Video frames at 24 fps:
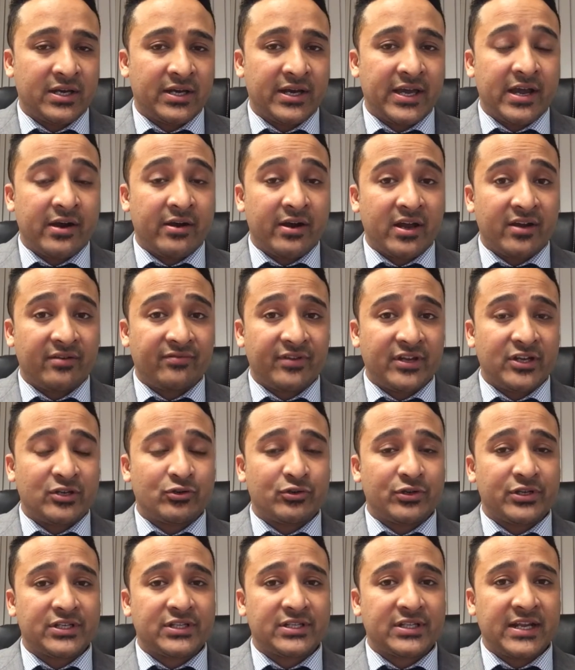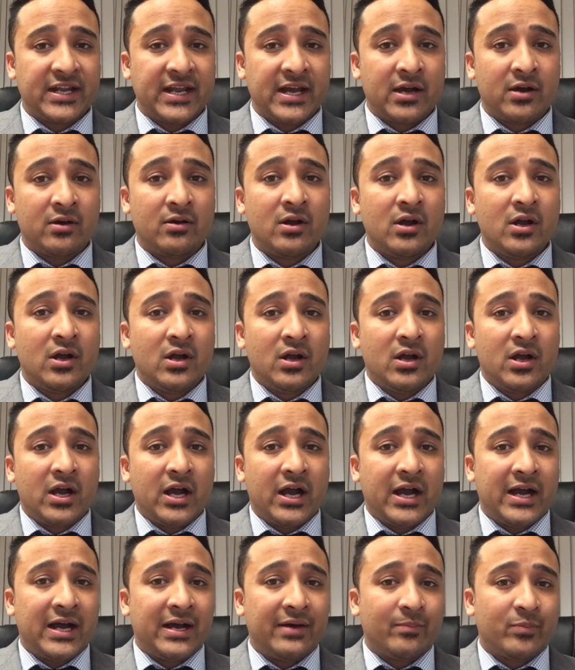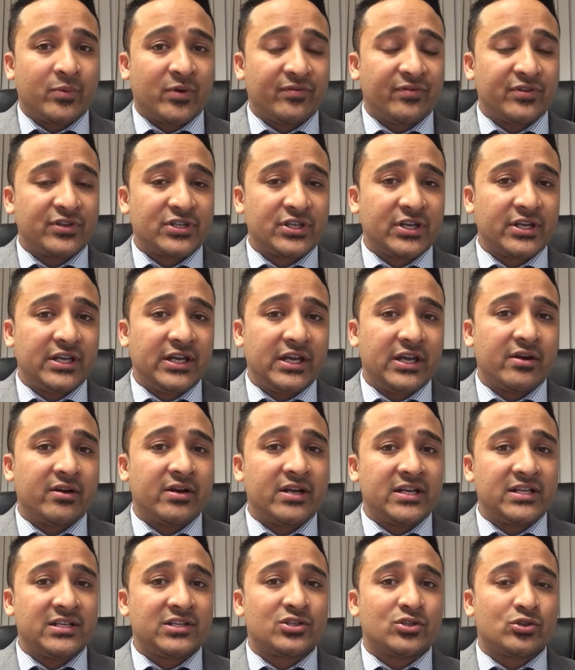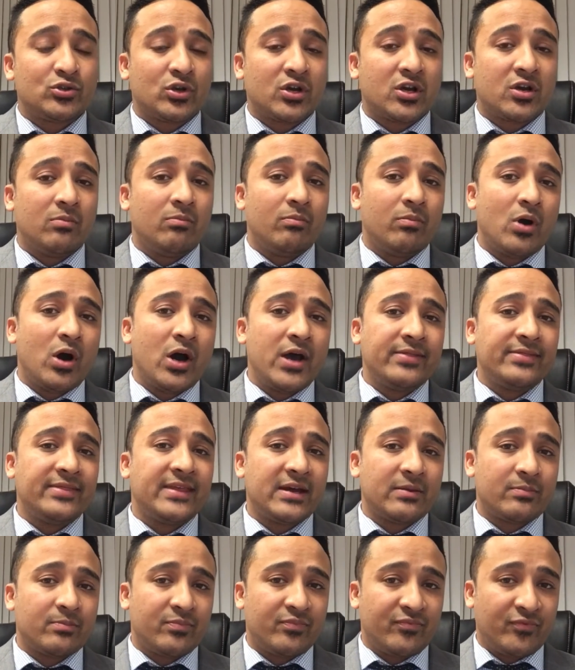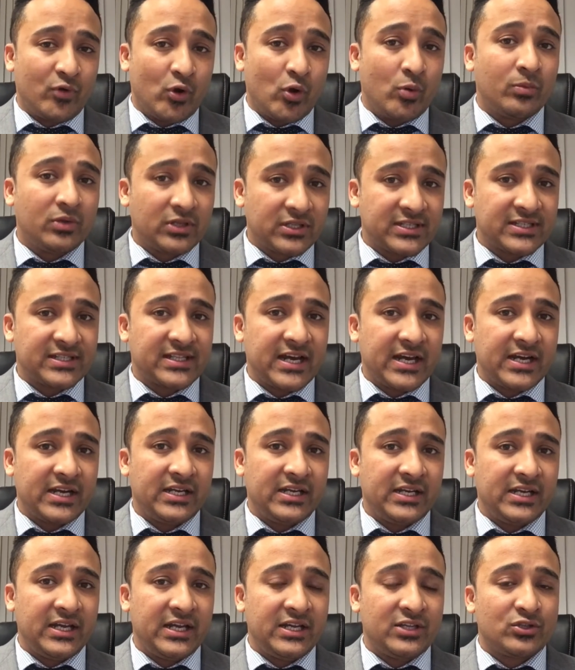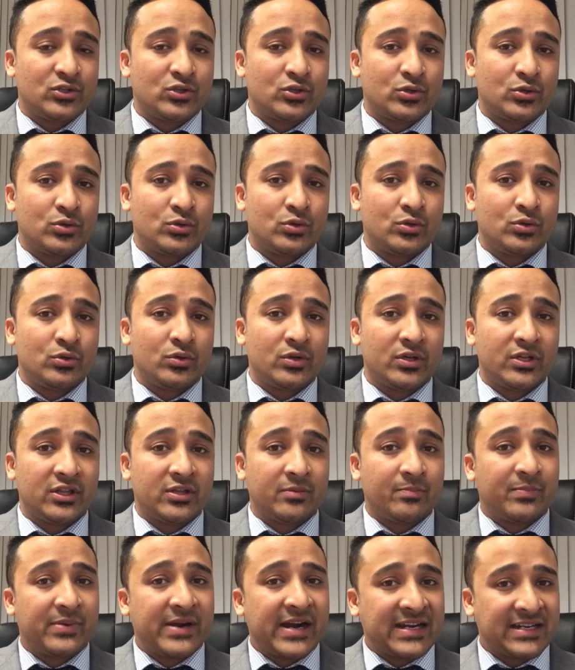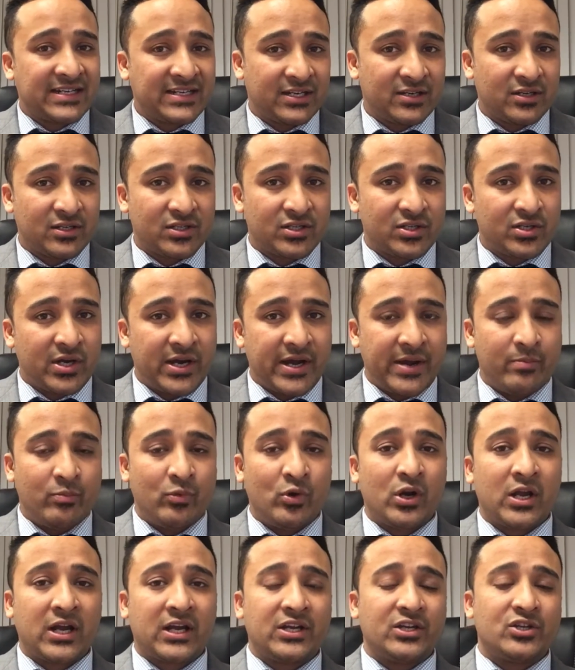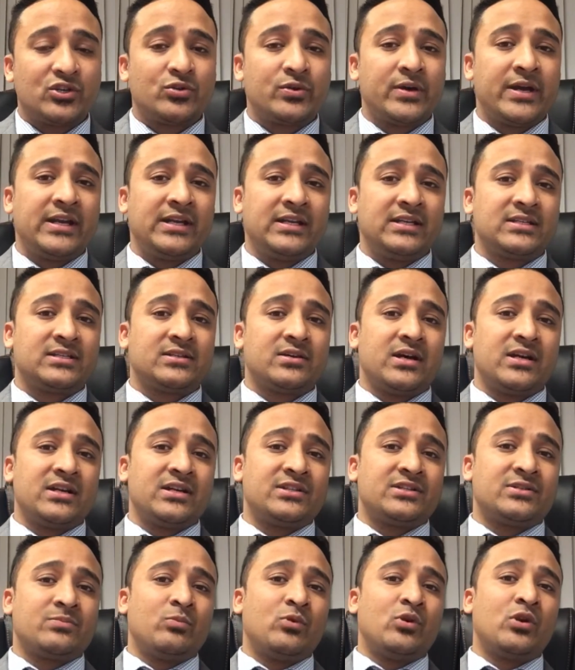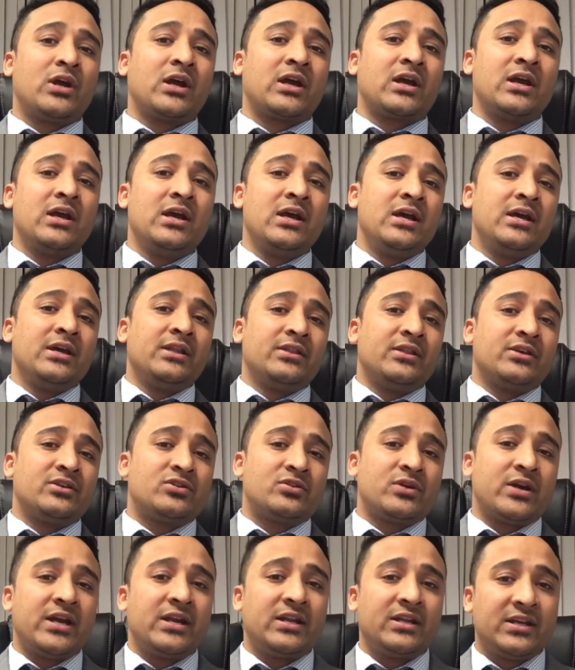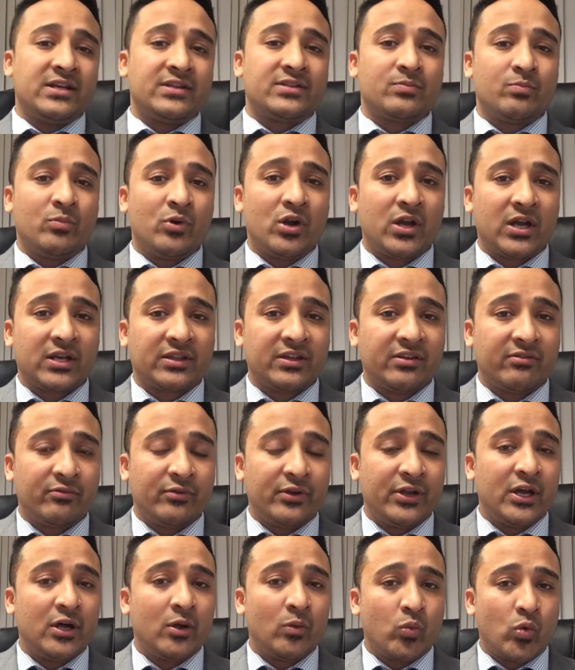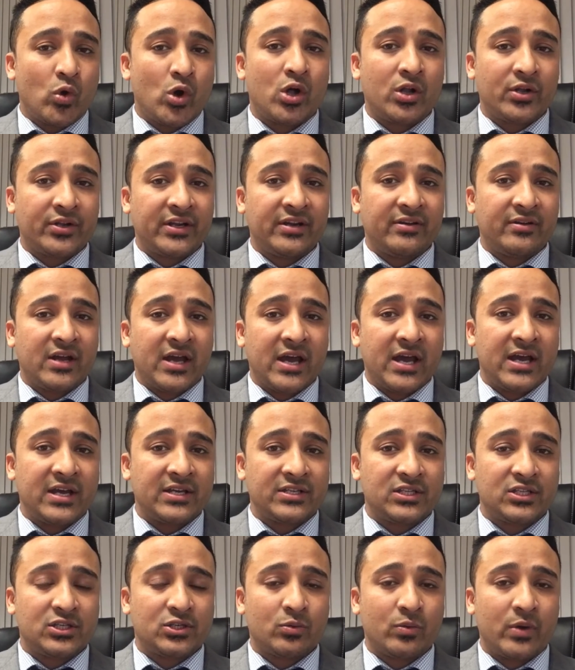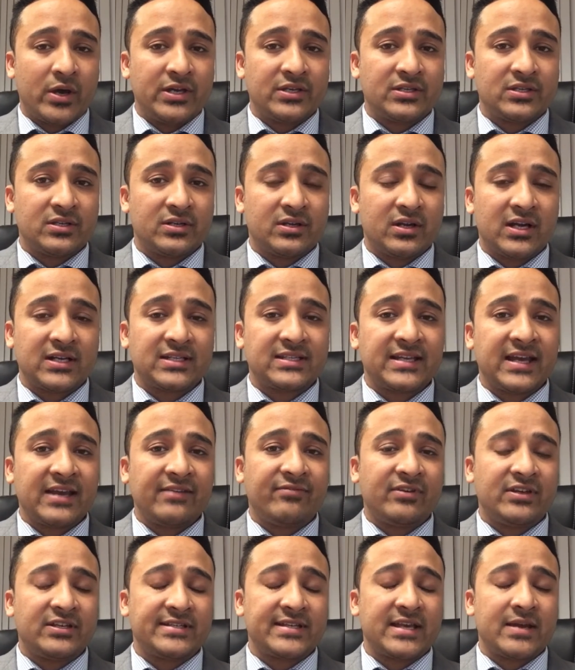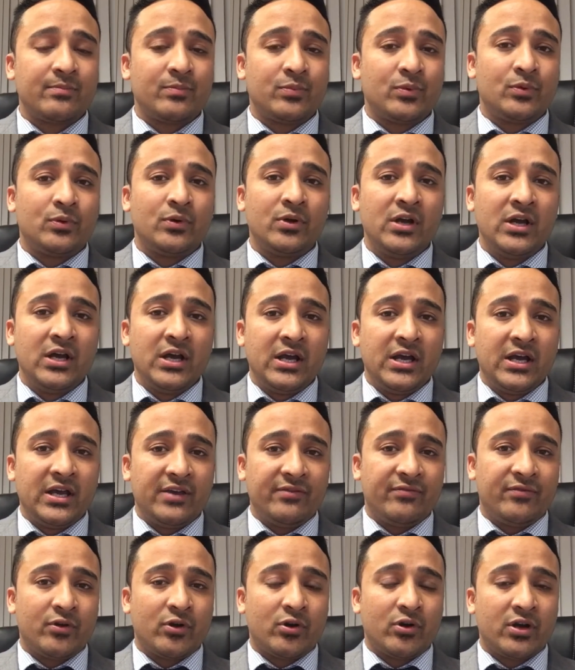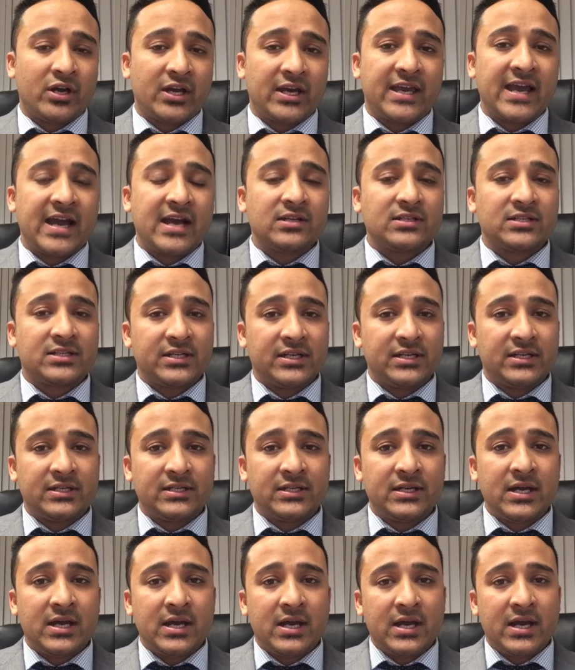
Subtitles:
area of interest. Now, professional year is to combine that formal study into the practical side, more like a training side. It's more like the real world situation. Like, say for example, if you're an accountant,